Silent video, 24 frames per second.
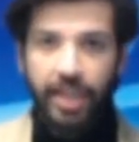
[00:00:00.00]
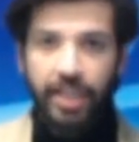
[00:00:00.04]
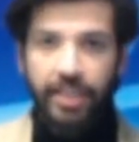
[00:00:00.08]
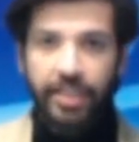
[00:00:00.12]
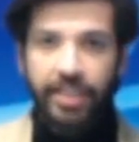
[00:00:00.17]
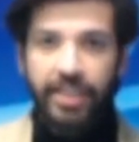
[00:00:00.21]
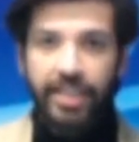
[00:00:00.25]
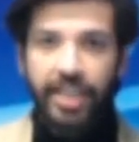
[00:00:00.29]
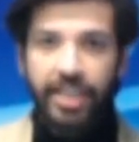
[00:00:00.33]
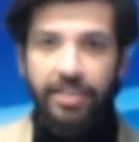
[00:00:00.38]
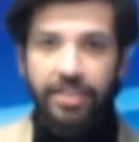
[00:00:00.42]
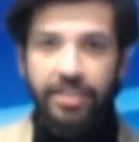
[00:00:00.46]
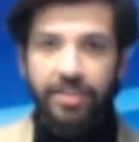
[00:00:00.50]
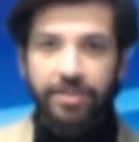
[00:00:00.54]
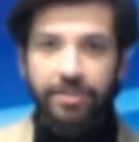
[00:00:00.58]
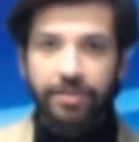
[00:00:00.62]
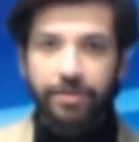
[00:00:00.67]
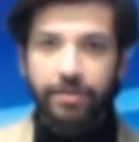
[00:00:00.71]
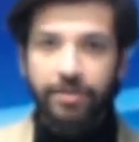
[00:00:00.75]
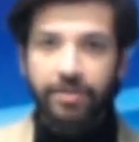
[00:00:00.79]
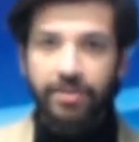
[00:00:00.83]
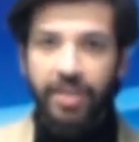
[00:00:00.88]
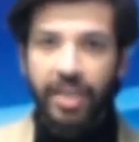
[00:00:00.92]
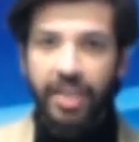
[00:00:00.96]
In a letter
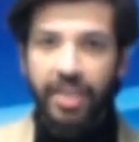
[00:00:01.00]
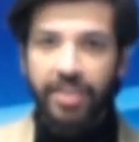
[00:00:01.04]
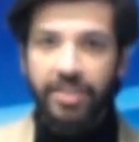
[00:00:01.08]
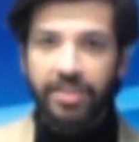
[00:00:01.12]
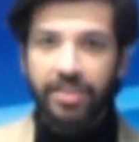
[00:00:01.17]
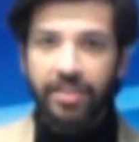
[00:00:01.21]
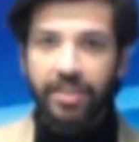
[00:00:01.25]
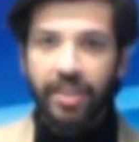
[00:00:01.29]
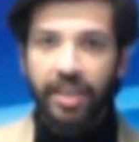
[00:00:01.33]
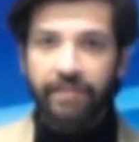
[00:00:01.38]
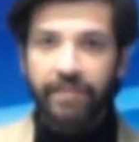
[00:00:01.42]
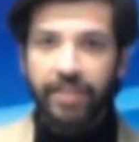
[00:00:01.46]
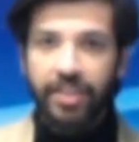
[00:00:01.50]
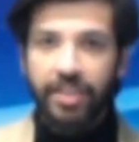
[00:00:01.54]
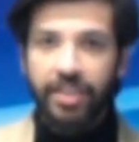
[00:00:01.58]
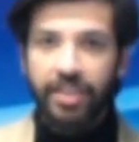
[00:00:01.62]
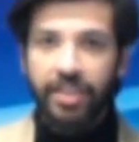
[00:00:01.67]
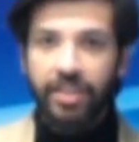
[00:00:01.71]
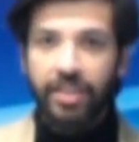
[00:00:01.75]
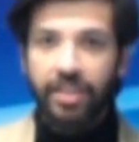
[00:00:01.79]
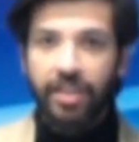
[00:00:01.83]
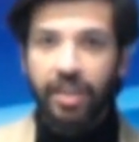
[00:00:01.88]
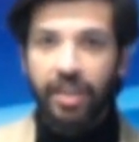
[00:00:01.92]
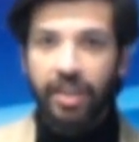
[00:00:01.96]
to State
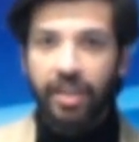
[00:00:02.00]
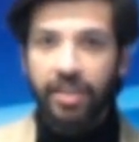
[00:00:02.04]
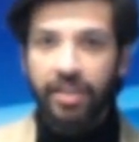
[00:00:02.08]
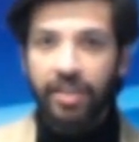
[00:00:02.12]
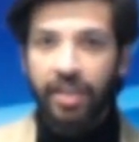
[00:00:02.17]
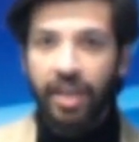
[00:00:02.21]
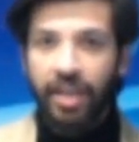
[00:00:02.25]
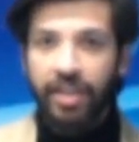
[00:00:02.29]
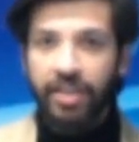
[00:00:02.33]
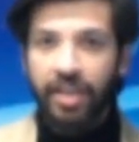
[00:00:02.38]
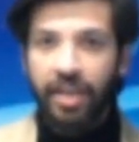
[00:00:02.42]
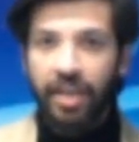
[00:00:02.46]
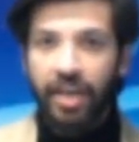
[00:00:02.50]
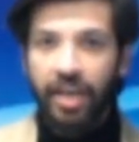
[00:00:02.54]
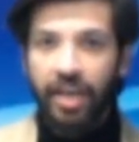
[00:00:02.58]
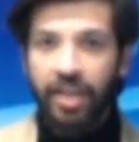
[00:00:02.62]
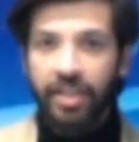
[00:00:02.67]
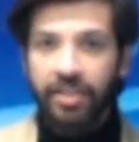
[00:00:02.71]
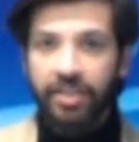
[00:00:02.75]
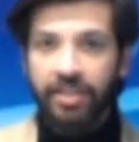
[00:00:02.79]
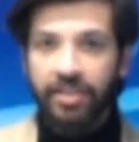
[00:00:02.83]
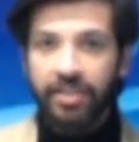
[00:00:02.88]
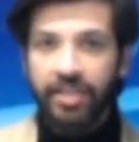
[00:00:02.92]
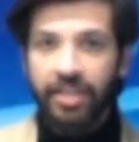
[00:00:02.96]
Governor
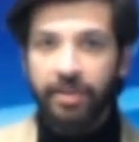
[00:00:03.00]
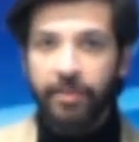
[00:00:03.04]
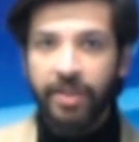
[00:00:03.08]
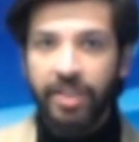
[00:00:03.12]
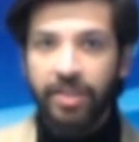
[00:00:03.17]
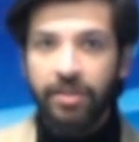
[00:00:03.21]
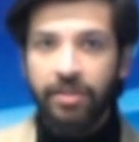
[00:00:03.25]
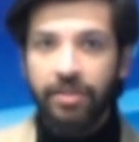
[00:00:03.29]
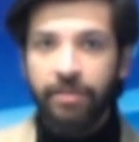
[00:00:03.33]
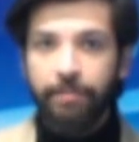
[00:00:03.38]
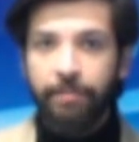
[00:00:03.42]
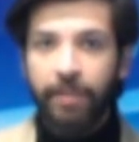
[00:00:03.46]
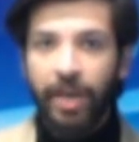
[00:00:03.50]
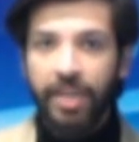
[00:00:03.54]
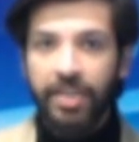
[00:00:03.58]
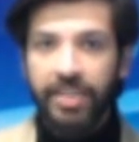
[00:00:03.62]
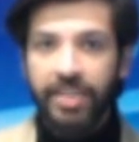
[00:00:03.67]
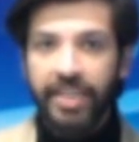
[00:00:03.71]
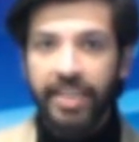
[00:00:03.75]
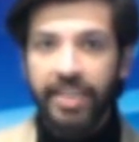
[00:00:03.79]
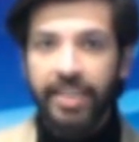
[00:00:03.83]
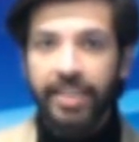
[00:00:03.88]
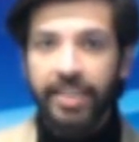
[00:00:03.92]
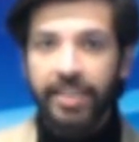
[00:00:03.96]
Anandiben
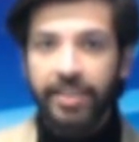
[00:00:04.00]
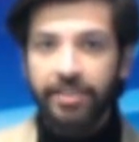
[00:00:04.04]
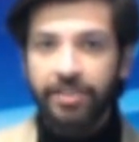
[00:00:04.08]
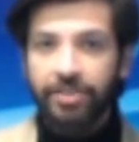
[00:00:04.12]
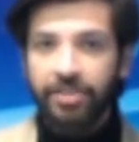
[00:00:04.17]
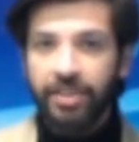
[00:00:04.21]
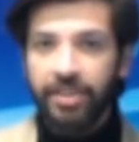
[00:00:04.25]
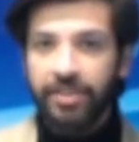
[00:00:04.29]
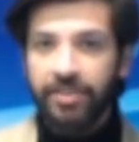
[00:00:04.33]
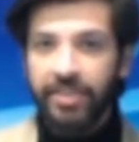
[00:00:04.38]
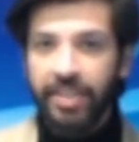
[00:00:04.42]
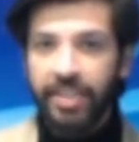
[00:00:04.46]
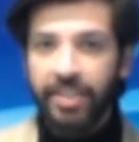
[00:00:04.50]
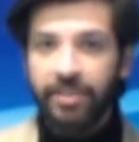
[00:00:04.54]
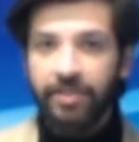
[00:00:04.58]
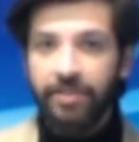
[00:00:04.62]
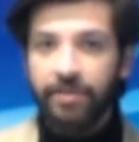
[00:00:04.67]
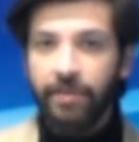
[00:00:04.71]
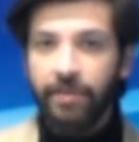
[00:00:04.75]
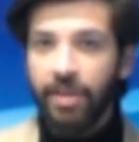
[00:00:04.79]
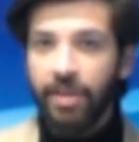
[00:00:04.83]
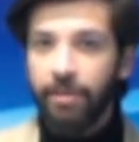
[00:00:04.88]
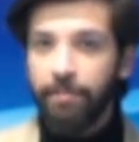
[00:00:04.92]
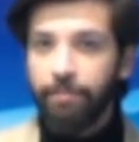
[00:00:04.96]
Patel, she said
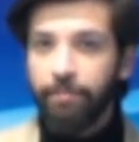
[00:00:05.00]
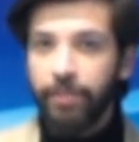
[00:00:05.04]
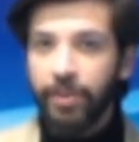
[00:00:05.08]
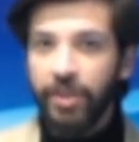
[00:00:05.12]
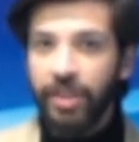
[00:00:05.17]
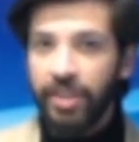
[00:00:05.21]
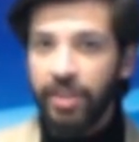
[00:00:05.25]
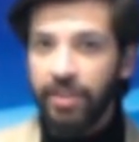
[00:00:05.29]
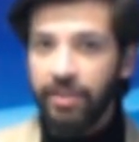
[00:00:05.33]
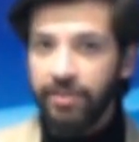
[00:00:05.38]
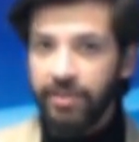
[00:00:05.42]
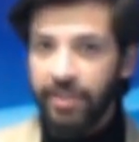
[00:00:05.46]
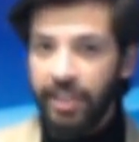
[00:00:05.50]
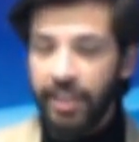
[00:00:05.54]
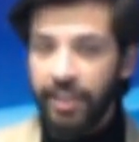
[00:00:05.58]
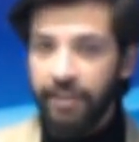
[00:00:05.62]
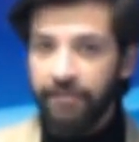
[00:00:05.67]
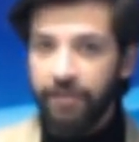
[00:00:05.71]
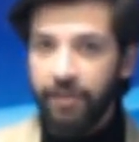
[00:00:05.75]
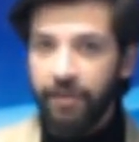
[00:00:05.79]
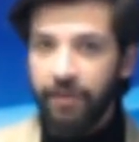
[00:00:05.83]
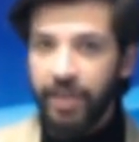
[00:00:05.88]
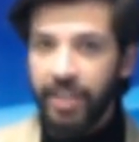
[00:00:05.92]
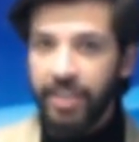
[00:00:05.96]
police
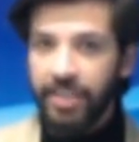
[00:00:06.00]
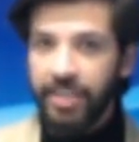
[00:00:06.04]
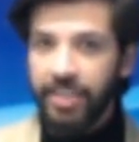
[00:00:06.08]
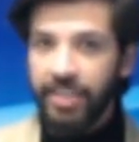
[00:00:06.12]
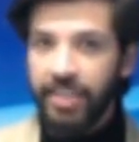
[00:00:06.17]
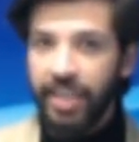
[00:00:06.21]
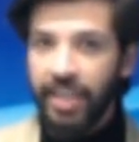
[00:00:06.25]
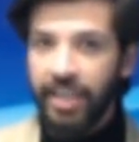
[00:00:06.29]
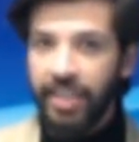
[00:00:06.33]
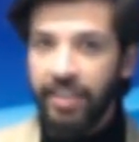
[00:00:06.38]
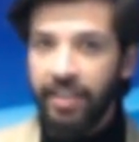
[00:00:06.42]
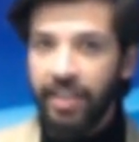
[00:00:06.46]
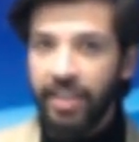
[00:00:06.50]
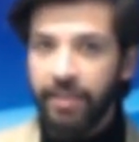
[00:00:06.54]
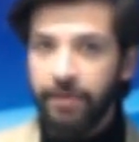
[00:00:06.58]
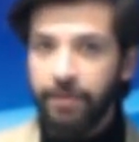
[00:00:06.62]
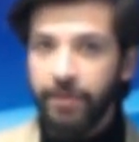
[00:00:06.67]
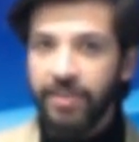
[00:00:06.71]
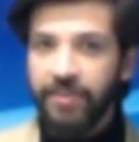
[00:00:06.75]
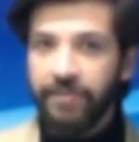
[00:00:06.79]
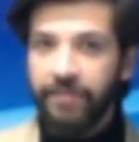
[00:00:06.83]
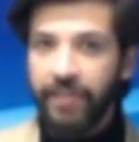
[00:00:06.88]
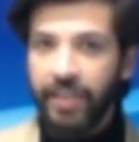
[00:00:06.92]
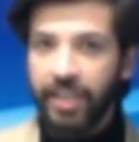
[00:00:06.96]
have created an
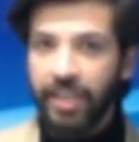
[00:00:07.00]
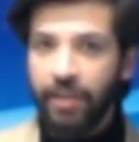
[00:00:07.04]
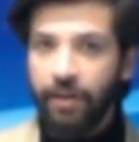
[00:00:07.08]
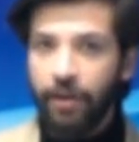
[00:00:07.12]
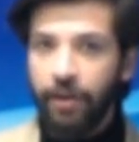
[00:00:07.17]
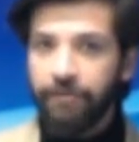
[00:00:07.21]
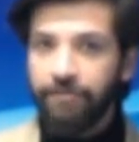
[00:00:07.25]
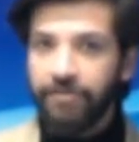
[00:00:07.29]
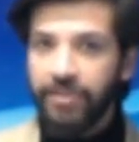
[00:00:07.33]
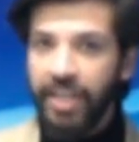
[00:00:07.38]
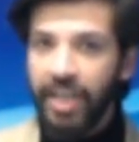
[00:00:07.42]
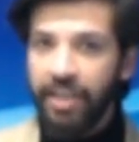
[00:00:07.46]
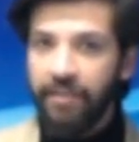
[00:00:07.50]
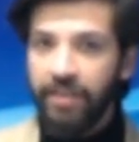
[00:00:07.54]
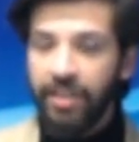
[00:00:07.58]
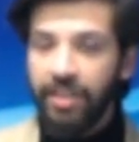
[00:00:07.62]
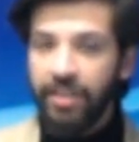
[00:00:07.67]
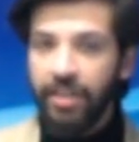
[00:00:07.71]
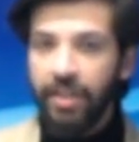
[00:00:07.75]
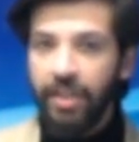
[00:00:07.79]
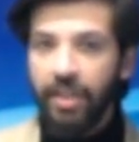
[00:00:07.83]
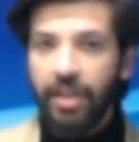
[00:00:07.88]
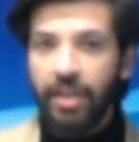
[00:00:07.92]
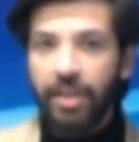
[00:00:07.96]
atmosphere of
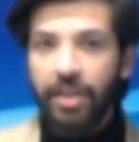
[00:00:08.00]
terror,